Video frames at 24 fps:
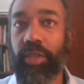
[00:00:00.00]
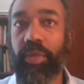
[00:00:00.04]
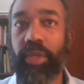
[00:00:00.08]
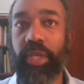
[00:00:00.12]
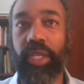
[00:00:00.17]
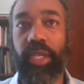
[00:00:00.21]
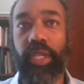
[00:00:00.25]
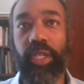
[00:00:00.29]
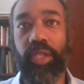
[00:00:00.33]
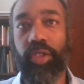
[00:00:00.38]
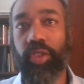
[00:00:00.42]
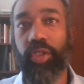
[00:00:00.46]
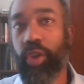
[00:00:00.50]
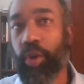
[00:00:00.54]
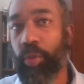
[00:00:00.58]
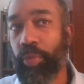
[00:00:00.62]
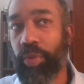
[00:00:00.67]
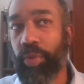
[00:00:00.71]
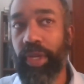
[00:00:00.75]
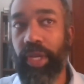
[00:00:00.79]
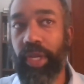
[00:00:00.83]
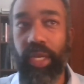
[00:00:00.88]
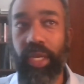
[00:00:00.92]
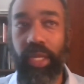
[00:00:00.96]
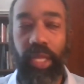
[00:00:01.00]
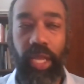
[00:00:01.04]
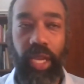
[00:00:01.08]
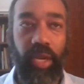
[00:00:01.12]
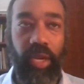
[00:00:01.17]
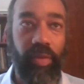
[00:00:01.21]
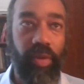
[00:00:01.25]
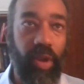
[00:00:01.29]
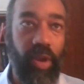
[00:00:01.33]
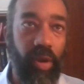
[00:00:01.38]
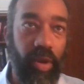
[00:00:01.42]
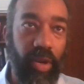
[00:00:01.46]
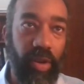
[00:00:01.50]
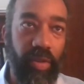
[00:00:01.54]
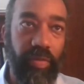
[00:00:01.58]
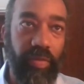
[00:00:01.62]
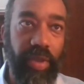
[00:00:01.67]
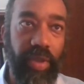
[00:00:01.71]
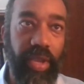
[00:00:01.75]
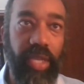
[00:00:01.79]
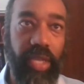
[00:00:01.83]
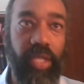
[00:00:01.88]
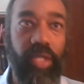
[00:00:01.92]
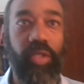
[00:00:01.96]
be interpreted in light of current
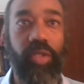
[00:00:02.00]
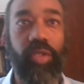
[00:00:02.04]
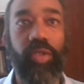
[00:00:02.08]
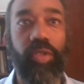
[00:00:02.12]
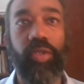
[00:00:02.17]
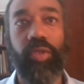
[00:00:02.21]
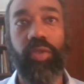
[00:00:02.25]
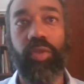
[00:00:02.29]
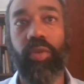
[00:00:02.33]
events,